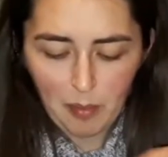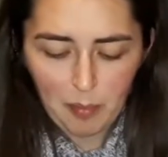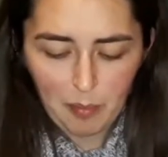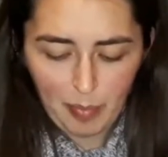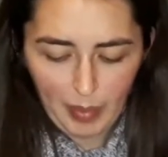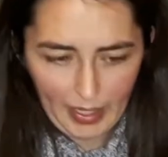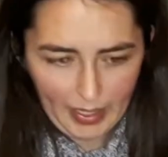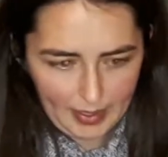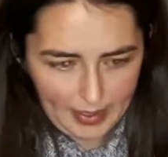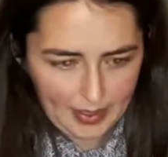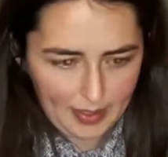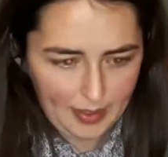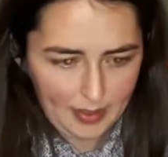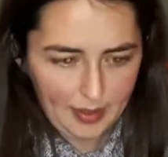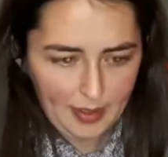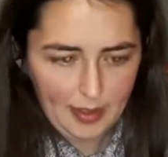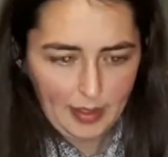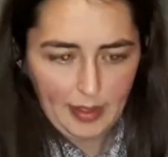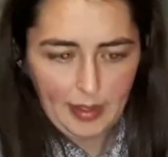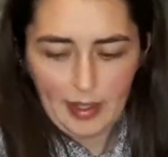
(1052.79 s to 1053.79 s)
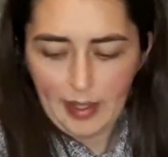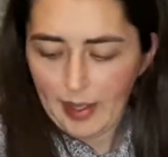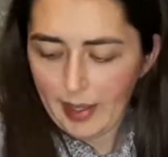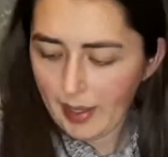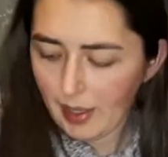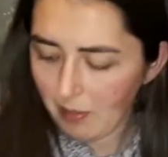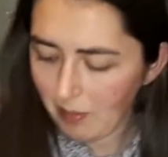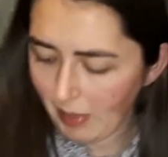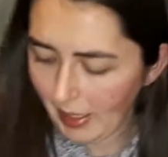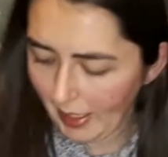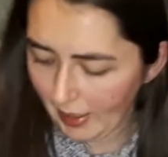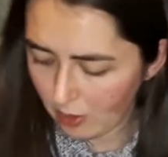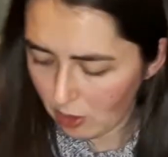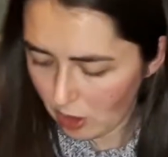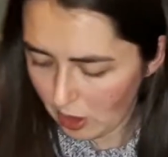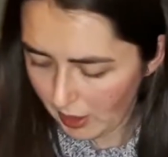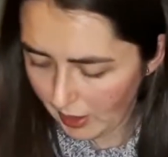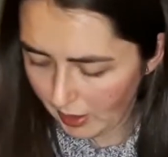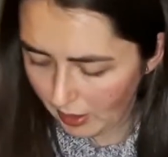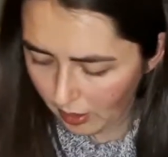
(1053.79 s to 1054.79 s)
but I am
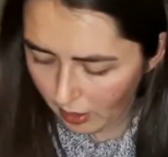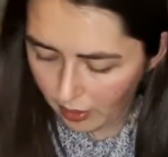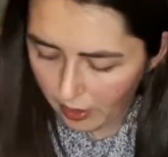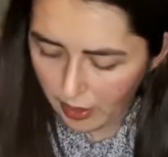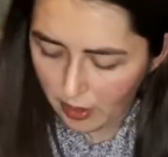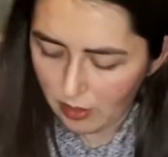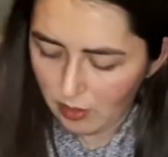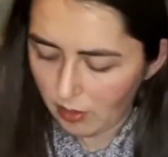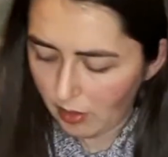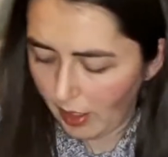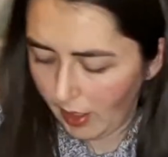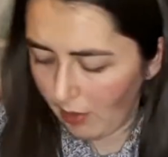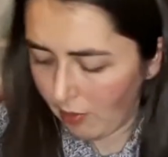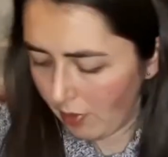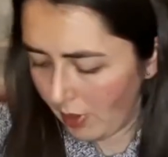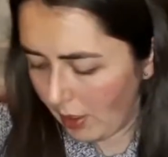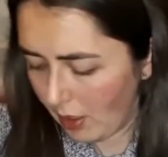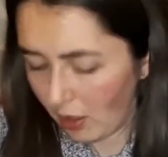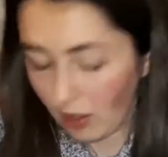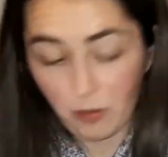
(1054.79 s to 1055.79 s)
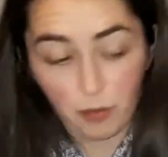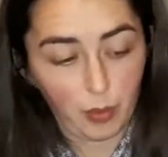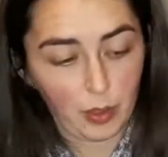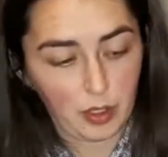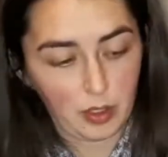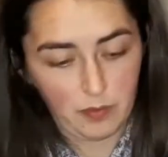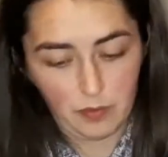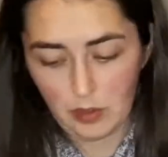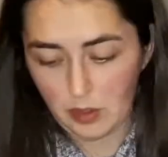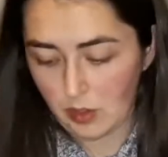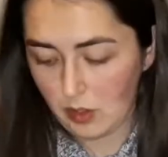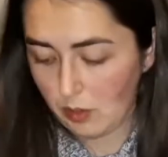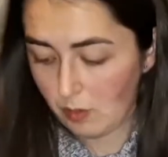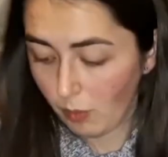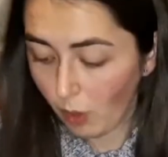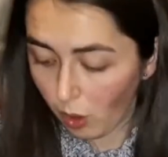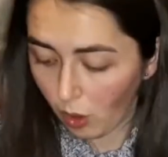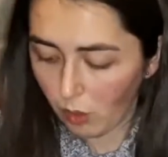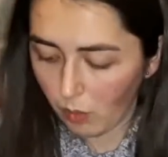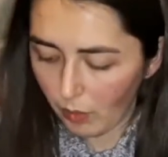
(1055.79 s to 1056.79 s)
actually going to get rid of one of the
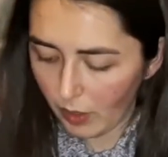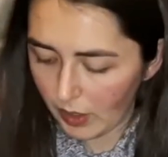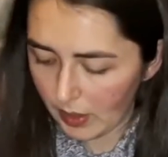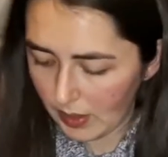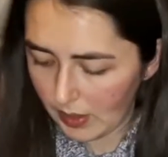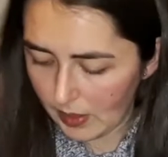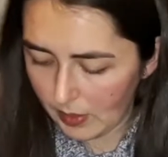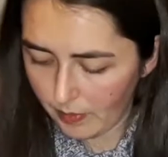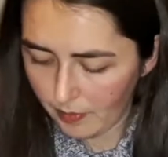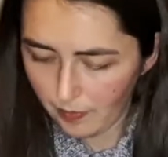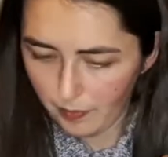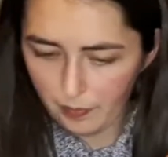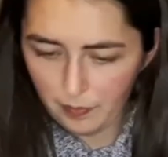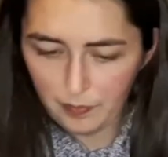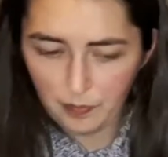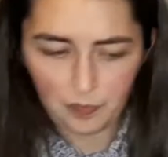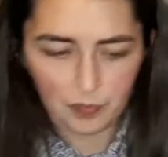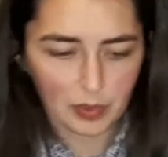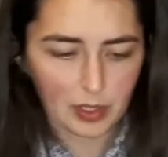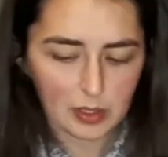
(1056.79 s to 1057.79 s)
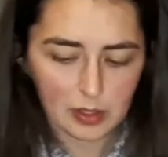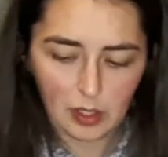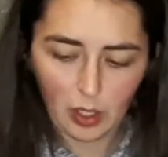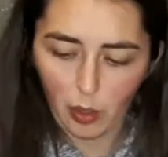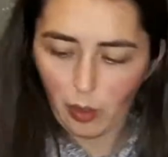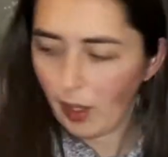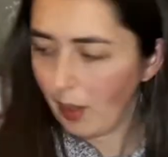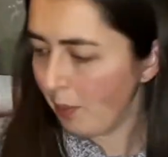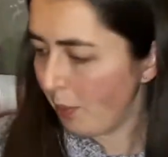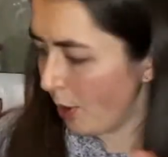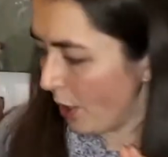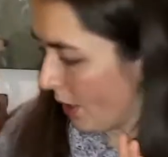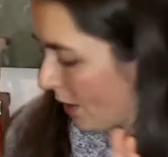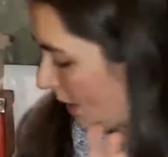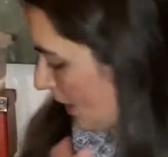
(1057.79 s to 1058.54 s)
small ones. So I'm putting